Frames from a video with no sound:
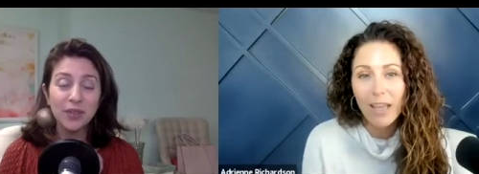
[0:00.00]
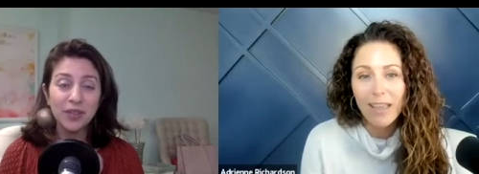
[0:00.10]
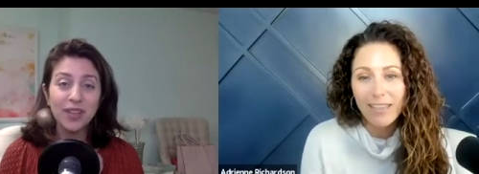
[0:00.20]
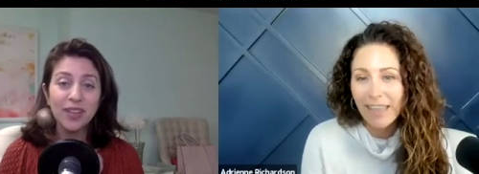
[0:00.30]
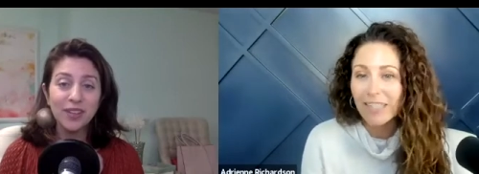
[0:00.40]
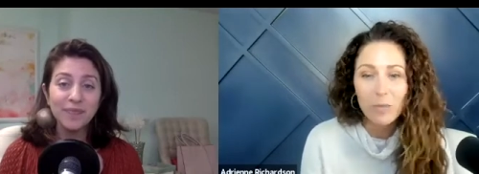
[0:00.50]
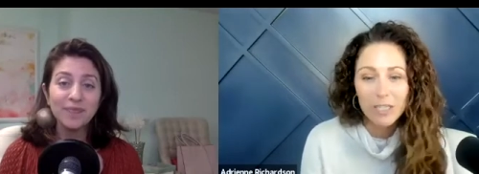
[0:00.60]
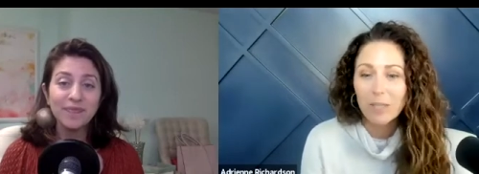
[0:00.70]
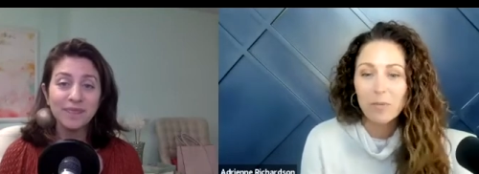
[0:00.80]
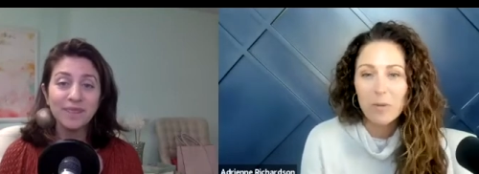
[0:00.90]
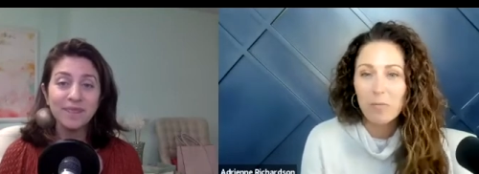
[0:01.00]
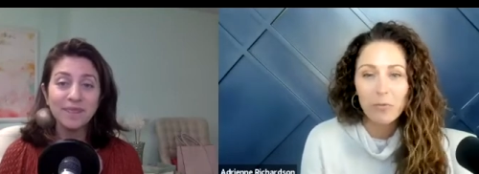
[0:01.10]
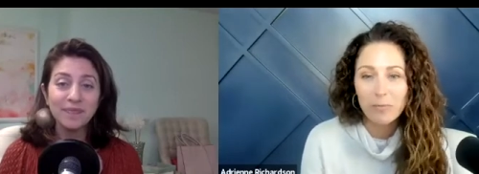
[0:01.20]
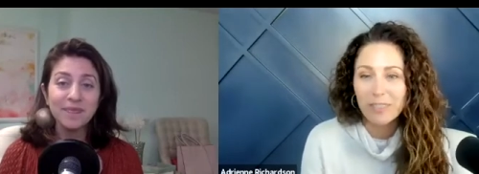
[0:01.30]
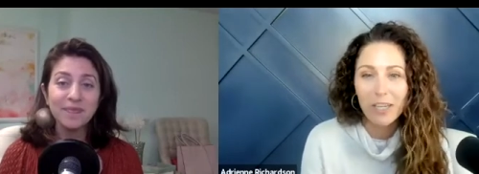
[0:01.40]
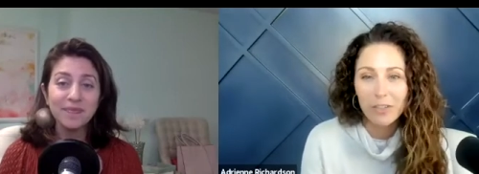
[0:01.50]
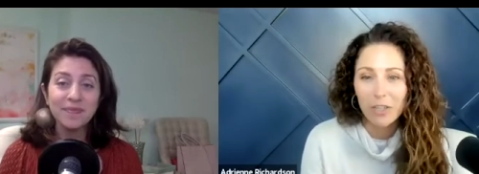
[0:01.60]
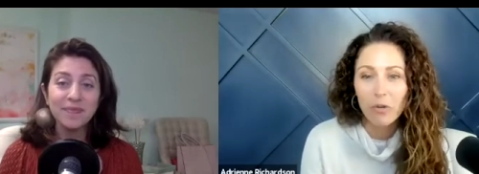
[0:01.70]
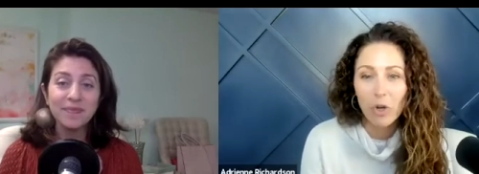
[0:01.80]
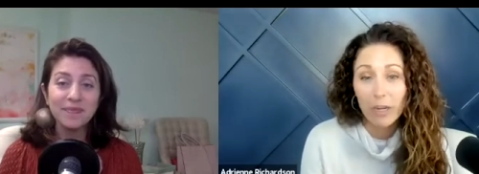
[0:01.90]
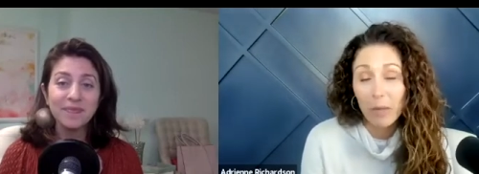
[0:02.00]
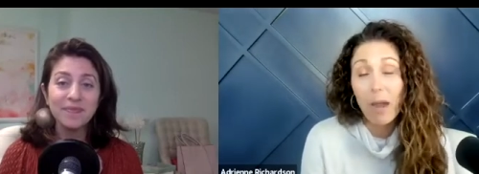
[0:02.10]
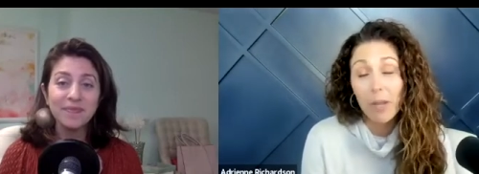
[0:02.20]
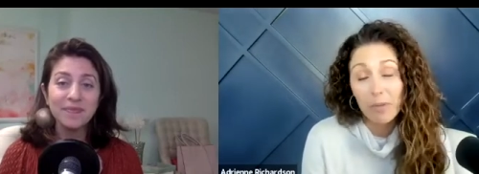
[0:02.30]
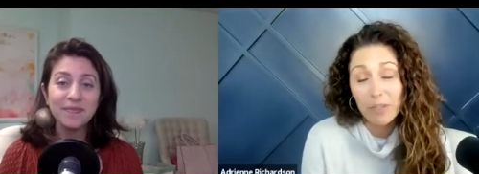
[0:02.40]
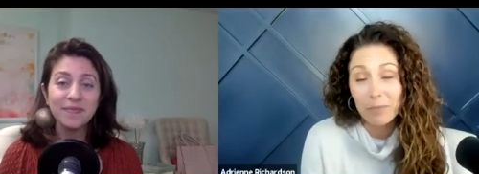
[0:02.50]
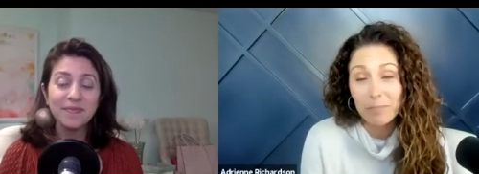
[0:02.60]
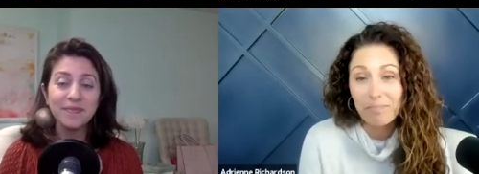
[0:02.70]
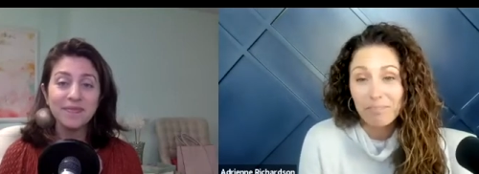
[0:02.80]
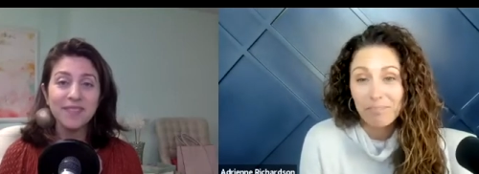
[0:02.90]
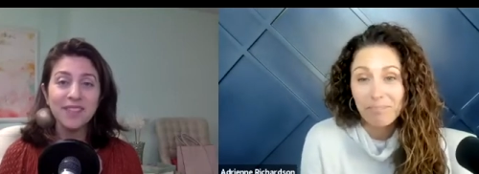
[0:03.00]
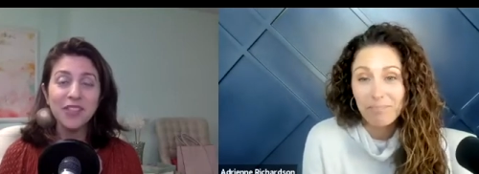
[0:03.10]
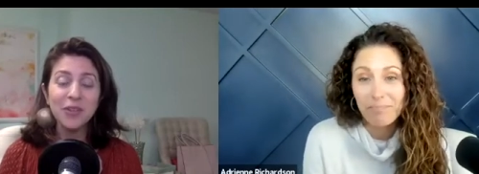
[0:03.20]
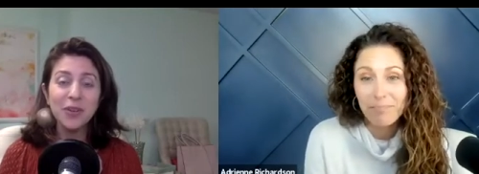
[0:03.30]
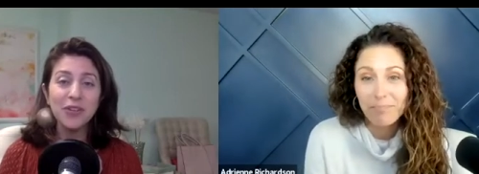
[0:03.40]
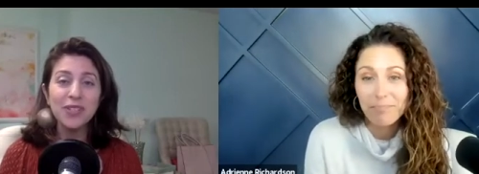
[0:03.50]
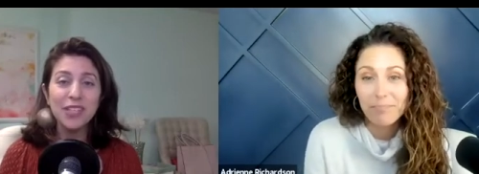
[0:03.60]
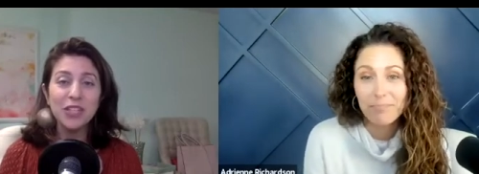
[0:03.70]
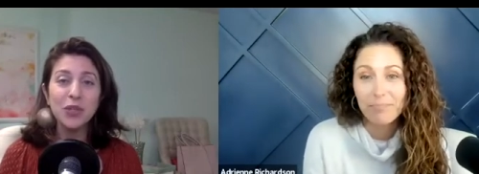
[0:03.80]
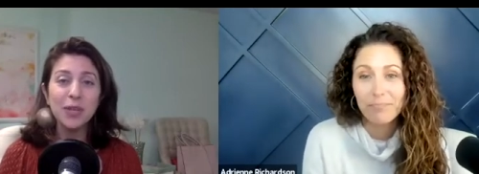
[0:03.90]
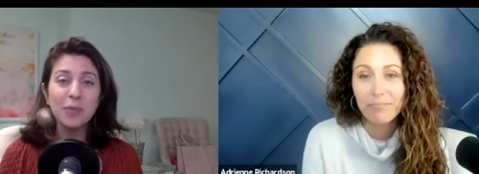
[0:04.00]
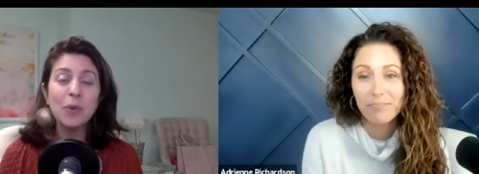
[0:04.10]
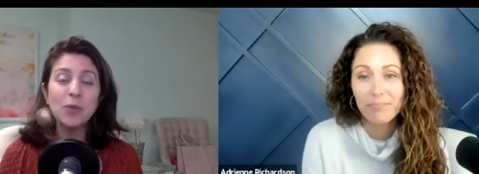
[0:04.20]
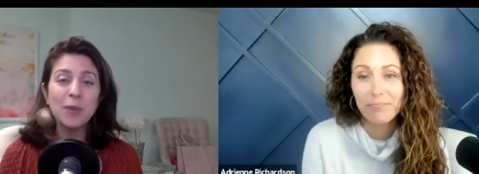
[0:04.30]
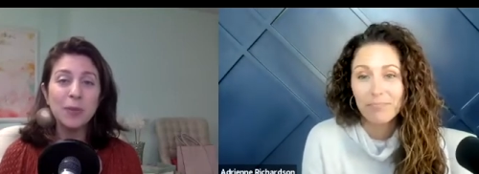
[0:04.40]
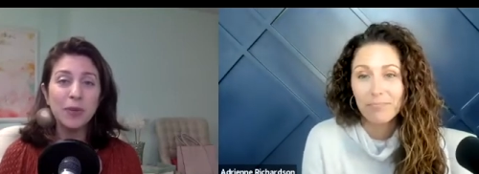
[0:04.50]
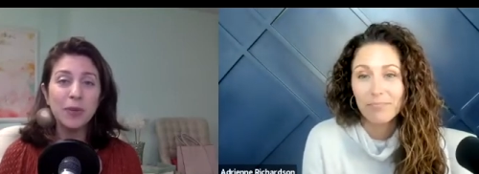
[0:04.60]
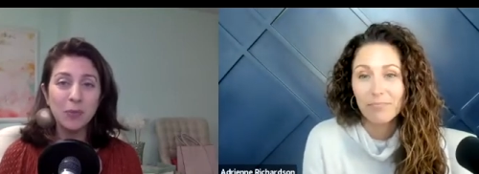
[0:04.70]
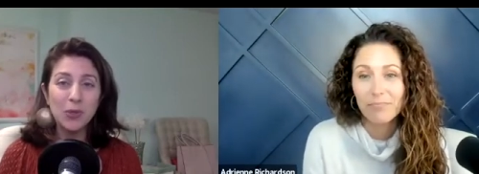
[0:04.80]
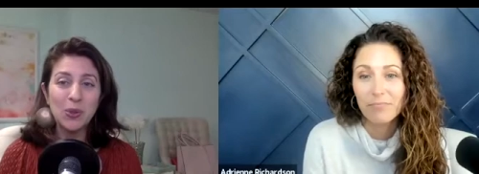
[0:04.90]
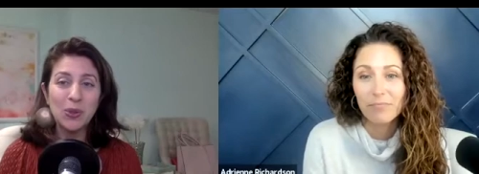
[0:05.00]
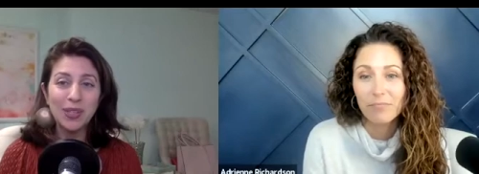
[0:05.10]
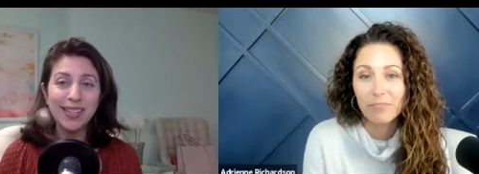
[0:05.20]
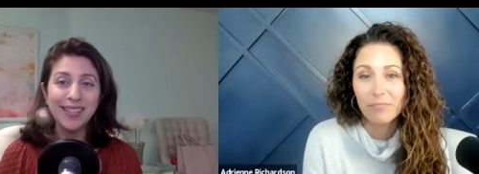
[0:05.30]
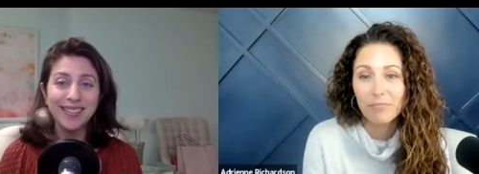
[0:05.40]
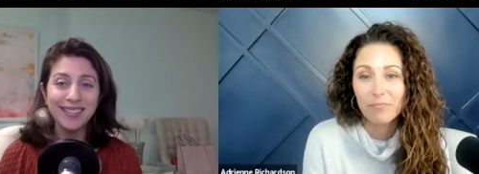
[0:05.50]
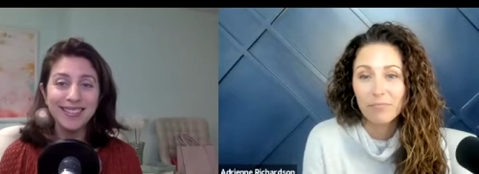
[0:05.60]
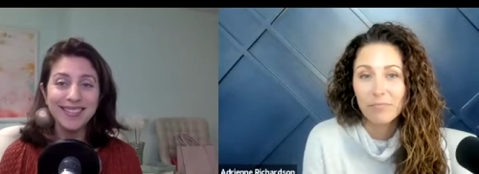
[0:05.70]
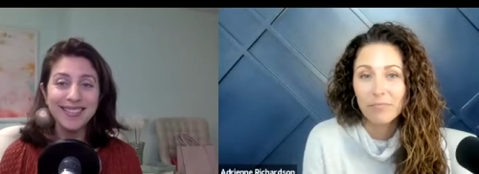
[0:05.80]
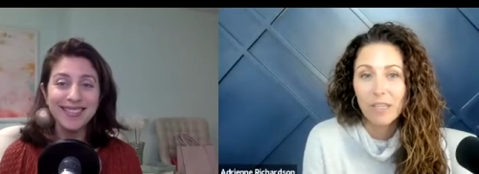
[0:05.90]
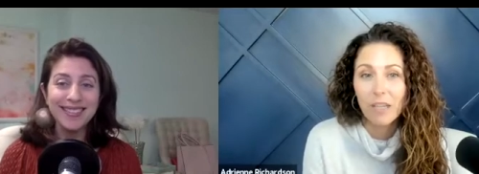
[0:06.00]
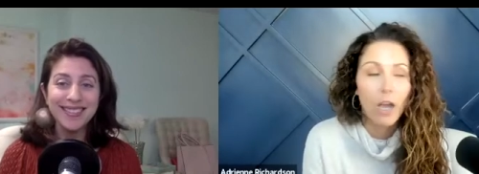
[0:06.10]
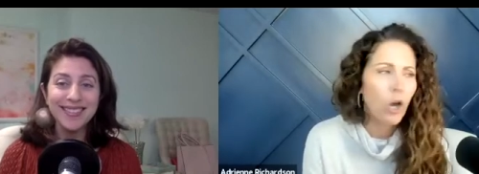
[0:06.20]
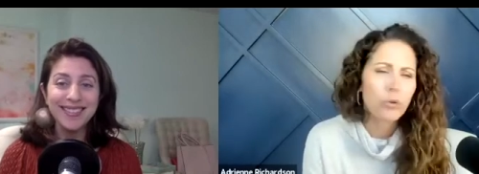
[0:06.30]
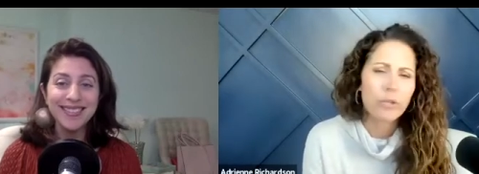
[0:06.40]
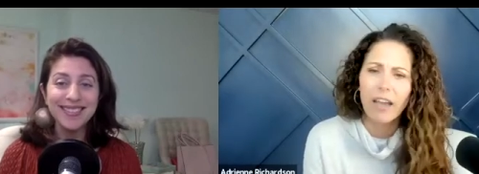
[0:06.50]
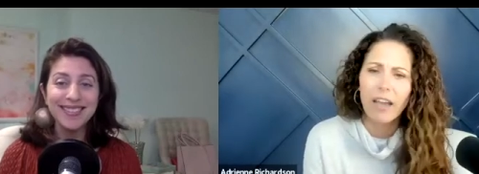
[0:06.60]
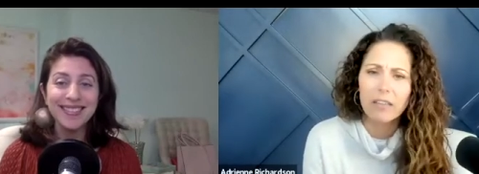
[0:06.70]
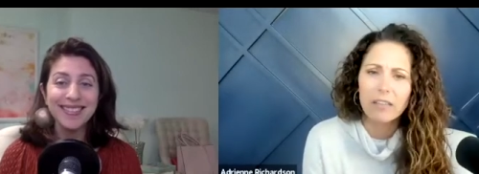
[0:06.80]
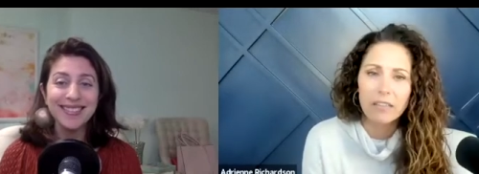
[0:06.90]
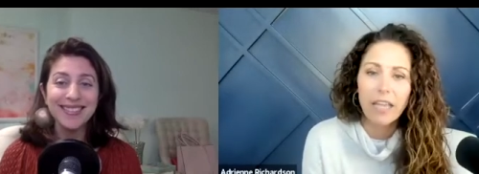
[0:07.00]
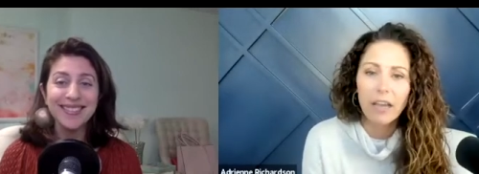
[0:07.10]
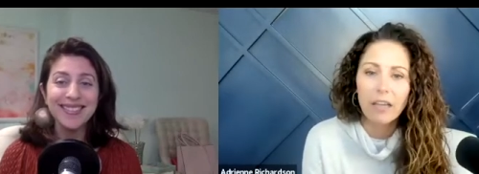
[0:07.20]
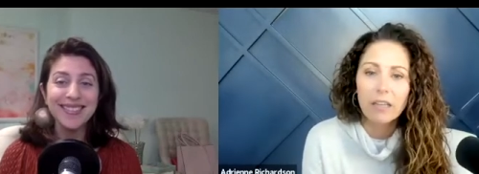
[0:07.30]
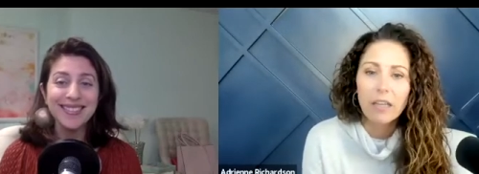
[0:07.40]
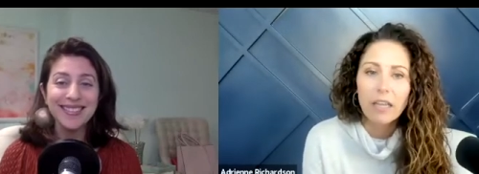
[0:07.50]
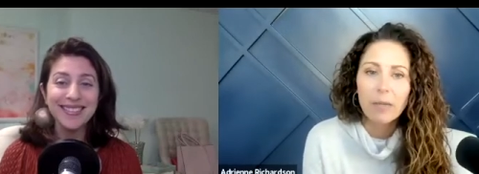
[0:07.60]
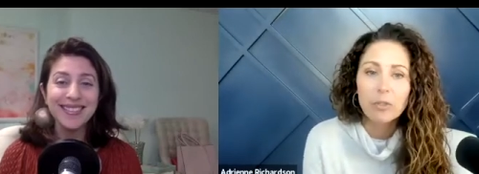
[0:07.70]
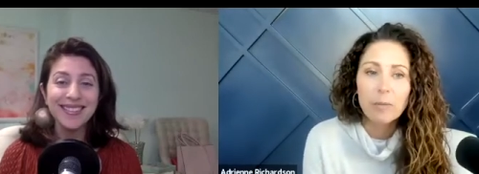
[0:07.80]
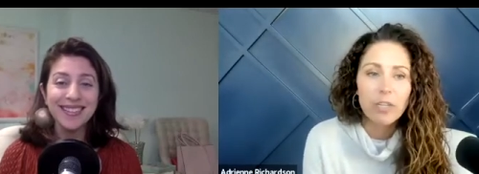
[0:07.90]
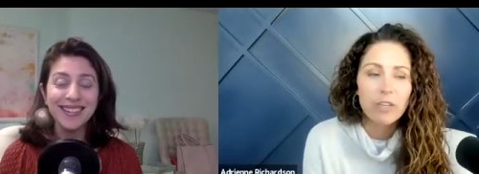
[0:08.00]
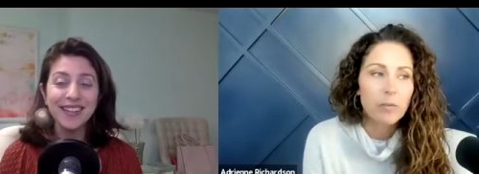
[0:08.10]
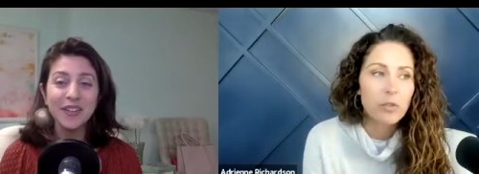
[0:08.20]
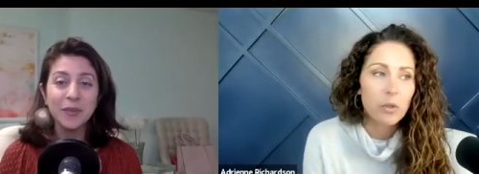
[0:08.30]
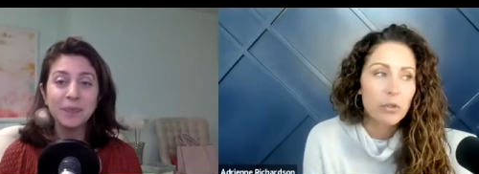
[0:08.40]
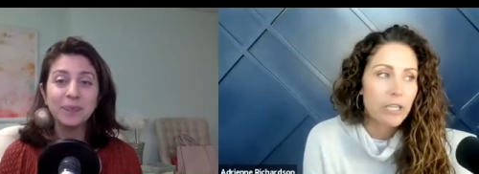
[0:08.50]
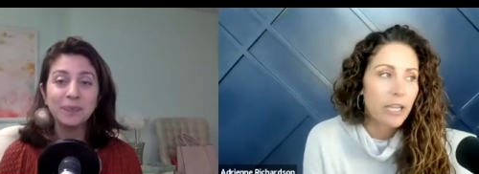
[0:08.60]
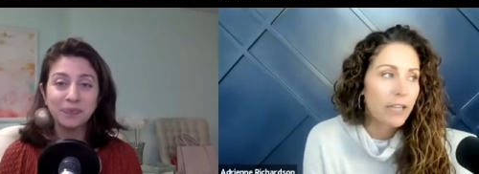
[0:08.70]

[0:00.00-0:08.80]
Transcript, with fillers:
Speaker 1: that's what keeps people from scaling and growing, in my opinion.
Speaker 2: That's so interesting. Do you think most people give up too early?
Speaker 1: Oh yeah. Yeah. Most people give up too early. And